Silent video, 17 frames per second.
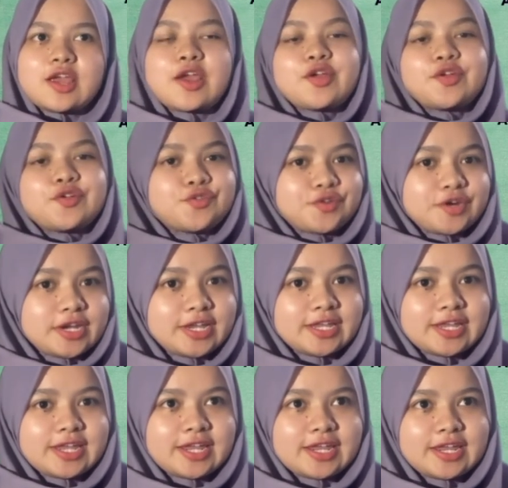
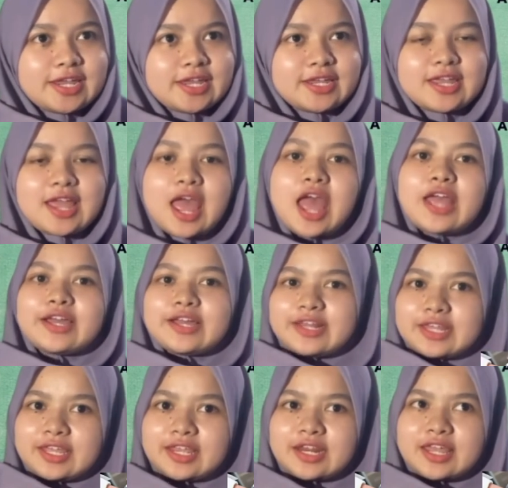drinking,
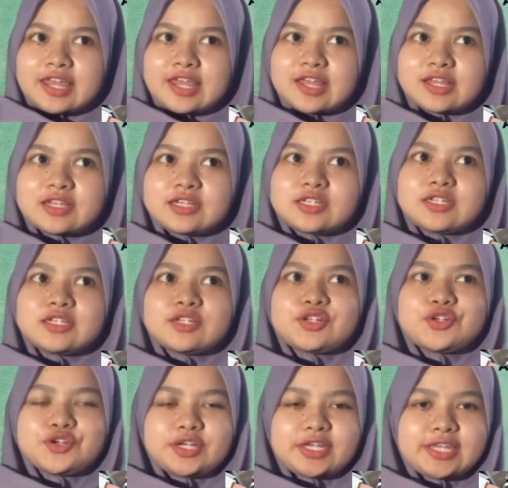cleaning,
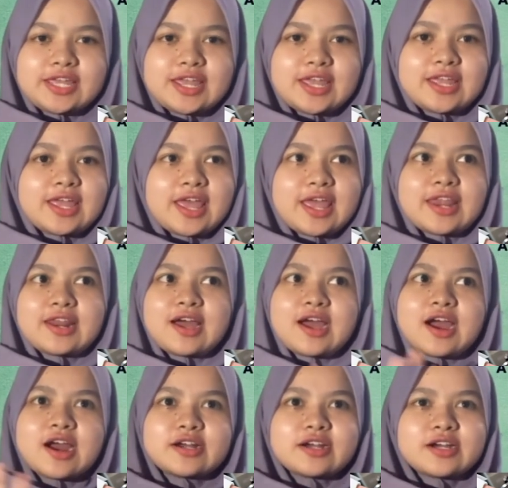cooking, and
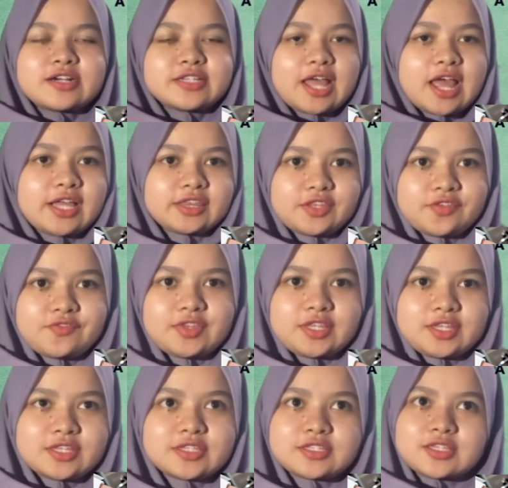other
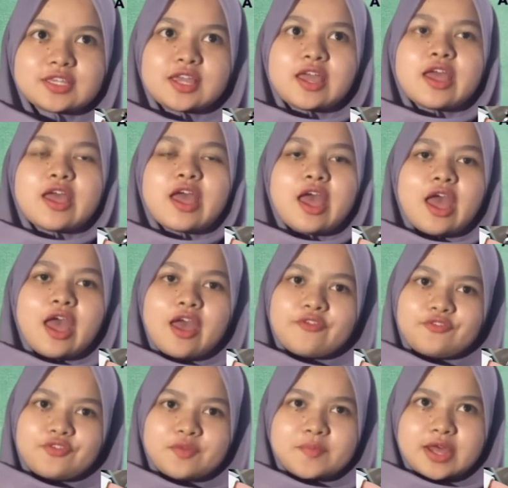activities. Heavy
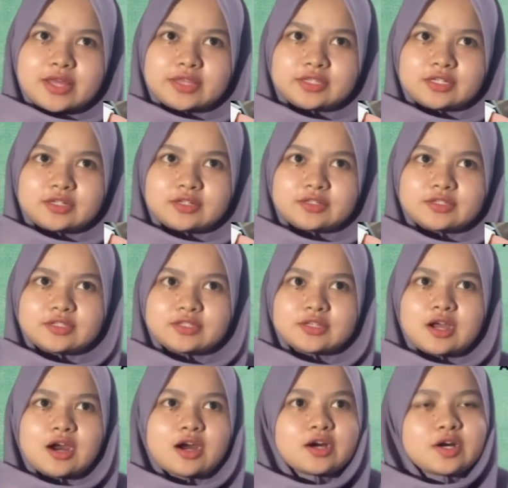metals
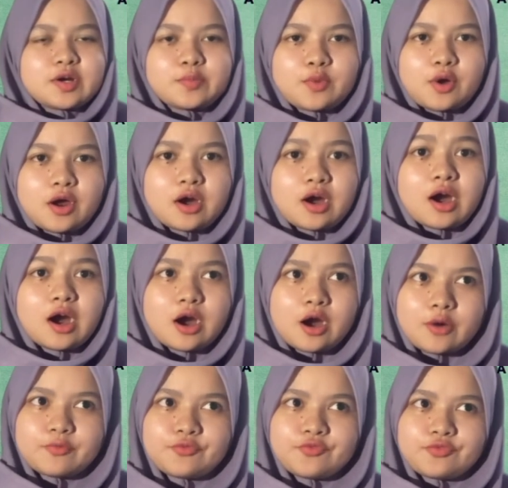are among
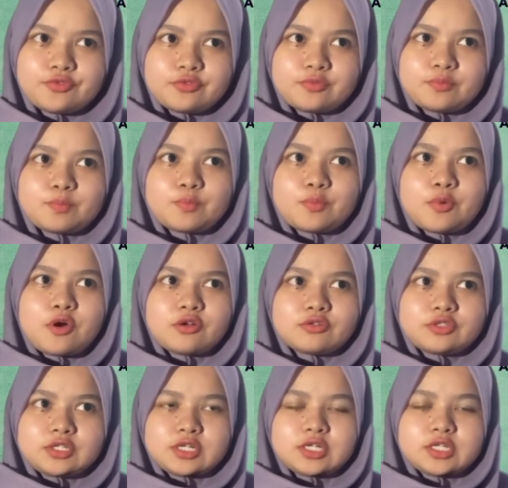harmful
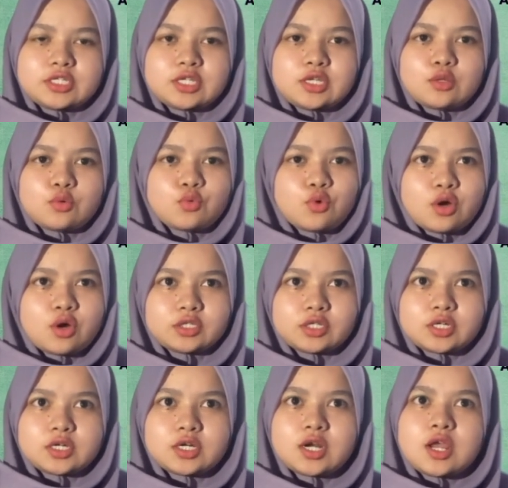pollutants in water
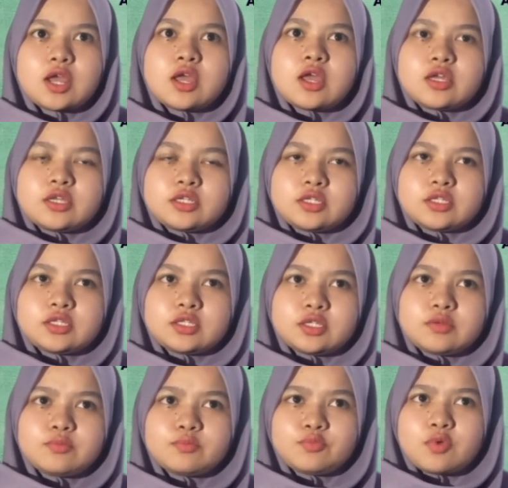system,
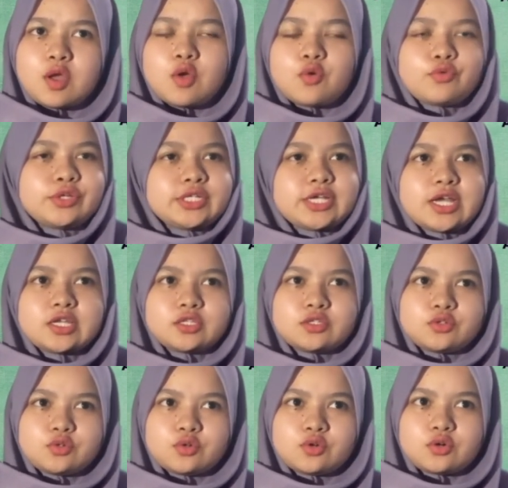which has
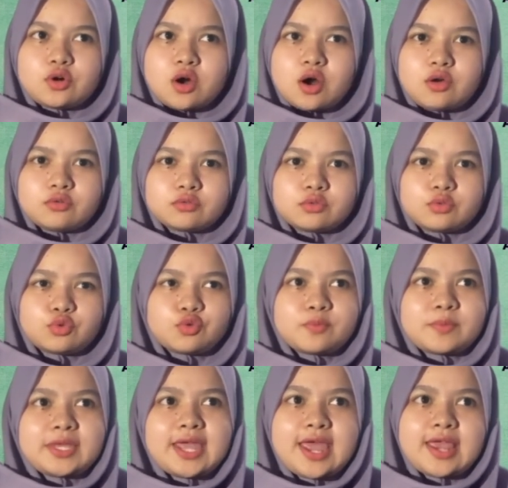grown to be
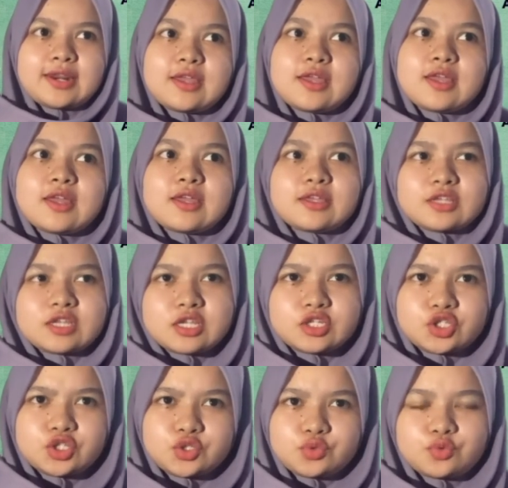an
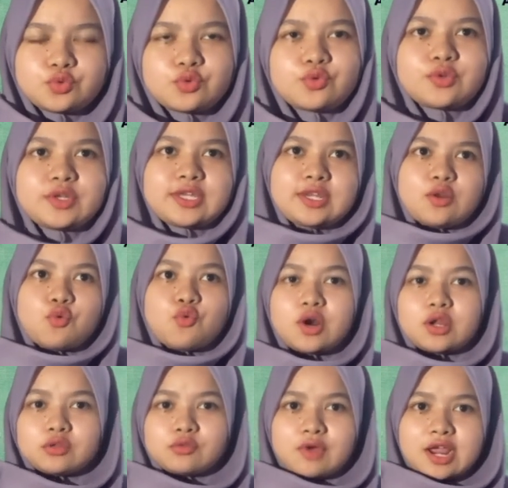issue in
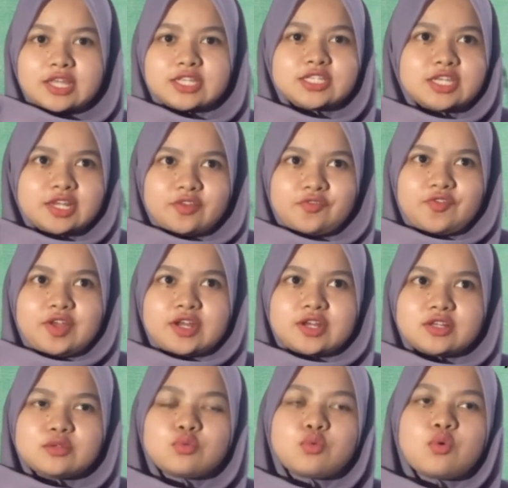worldwide significance
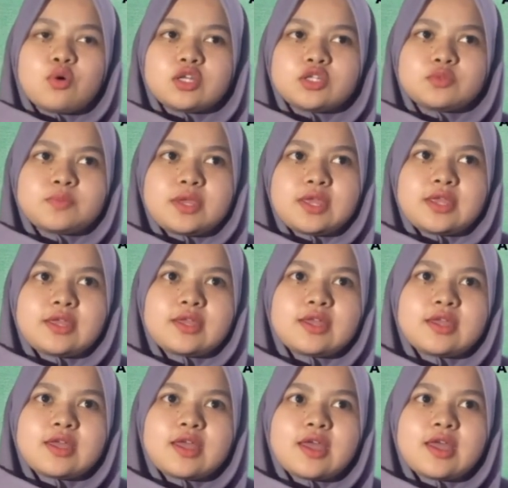was being
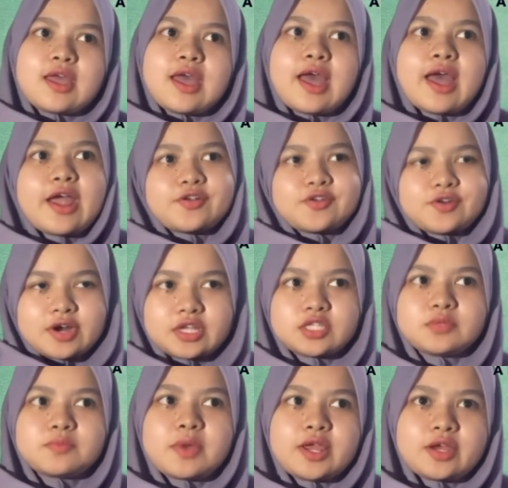addressed
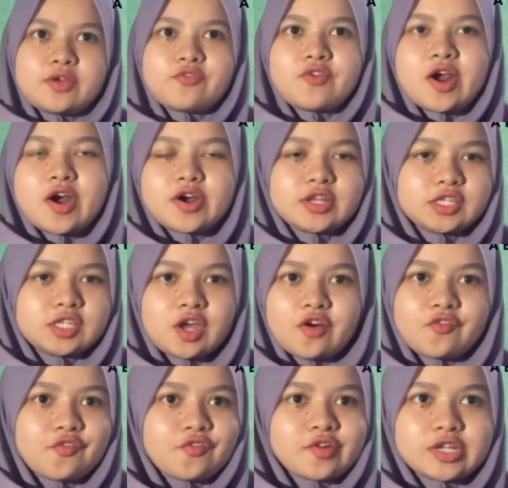by a variety of
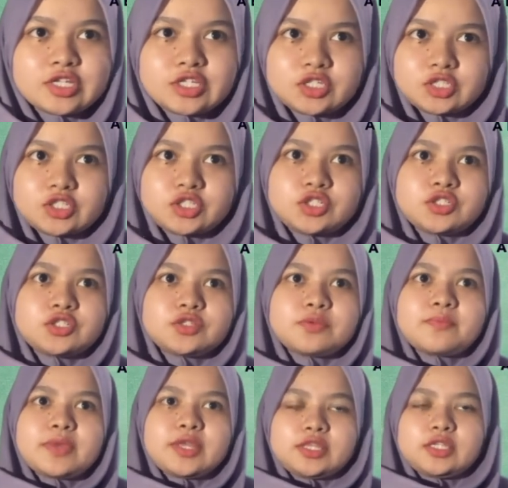research
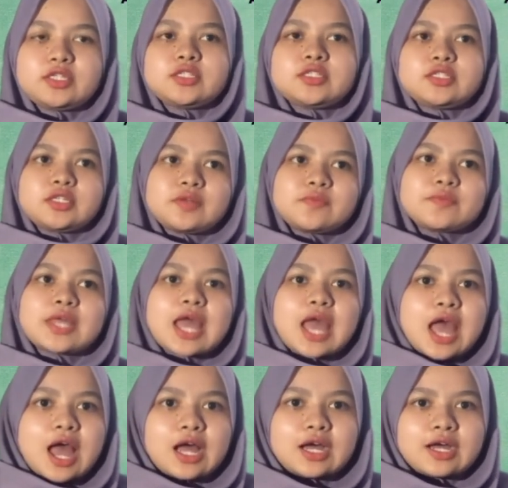methods.
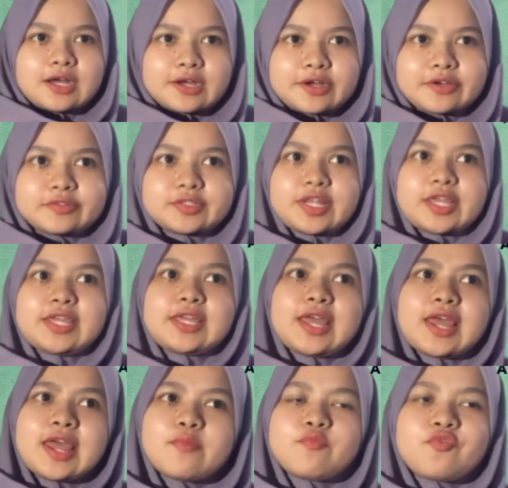They came
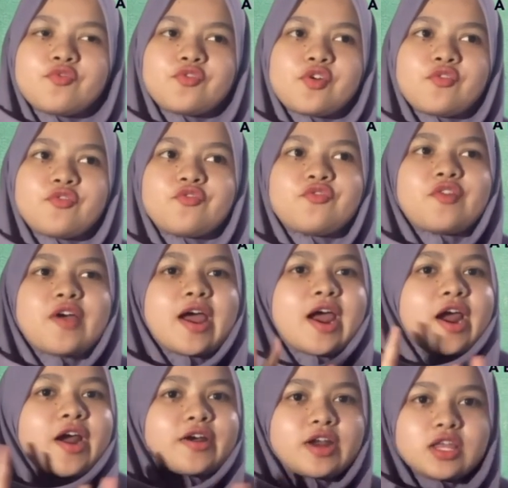from
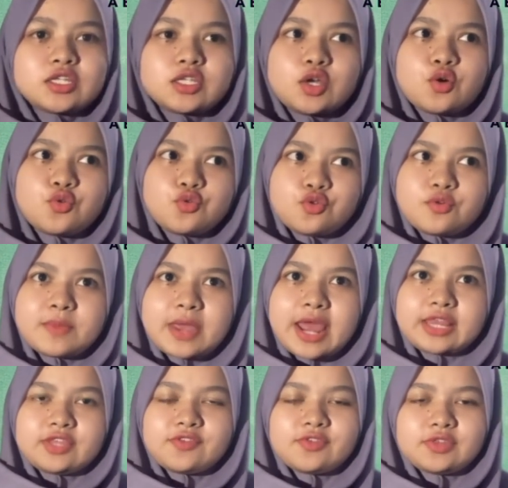various human
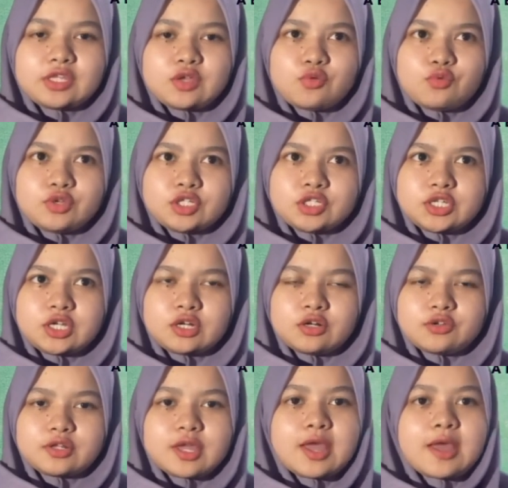activity which include
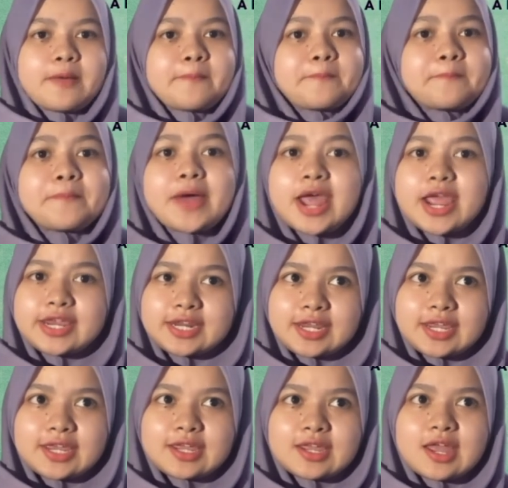
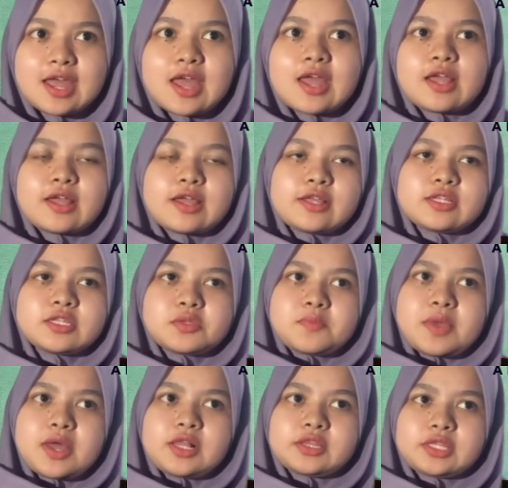mining,
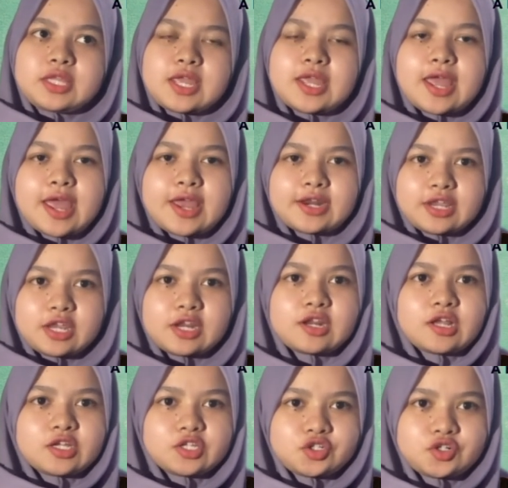smelting, and
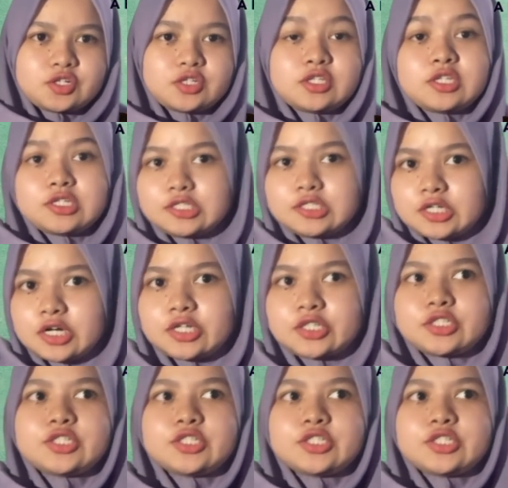industrial discharge.